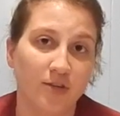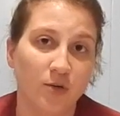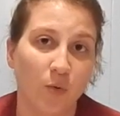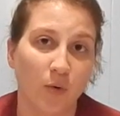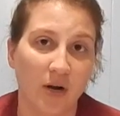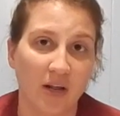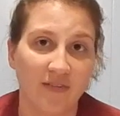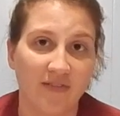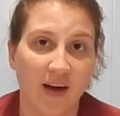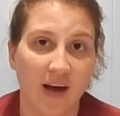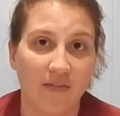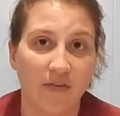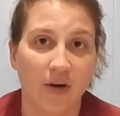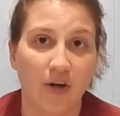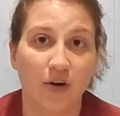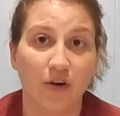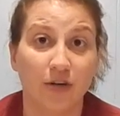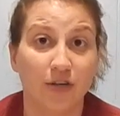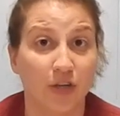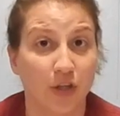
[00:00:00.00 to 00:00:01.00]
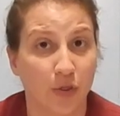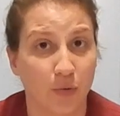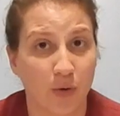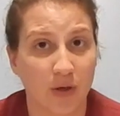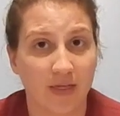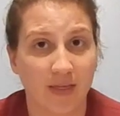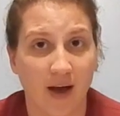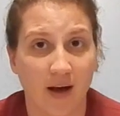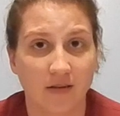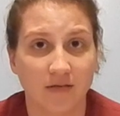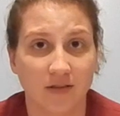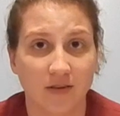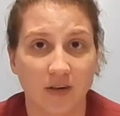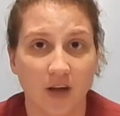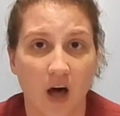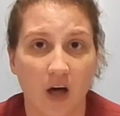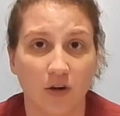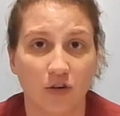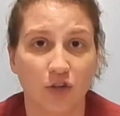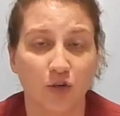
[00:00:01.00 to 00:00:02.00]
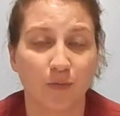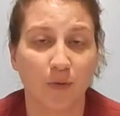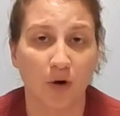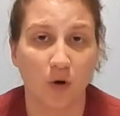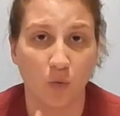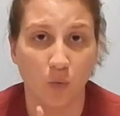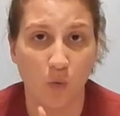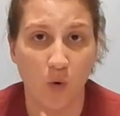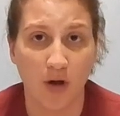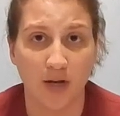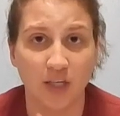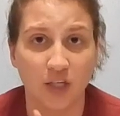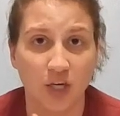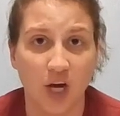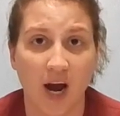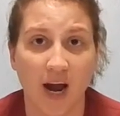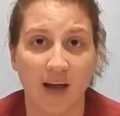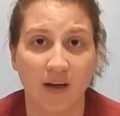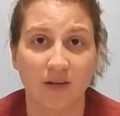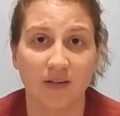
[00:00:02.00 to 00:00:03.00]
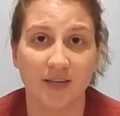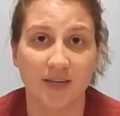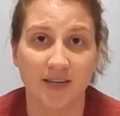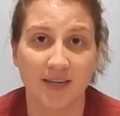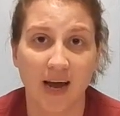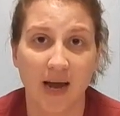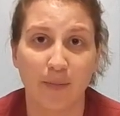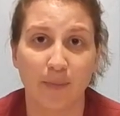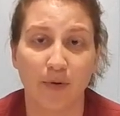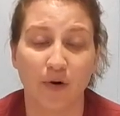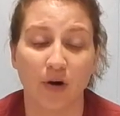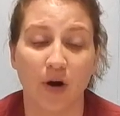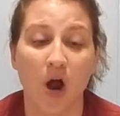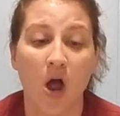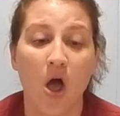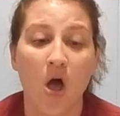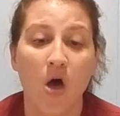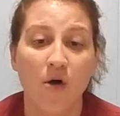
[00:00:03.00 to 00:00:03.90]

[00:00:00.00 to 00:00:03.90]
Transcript: $2,500 to $3,000 per one child to diaper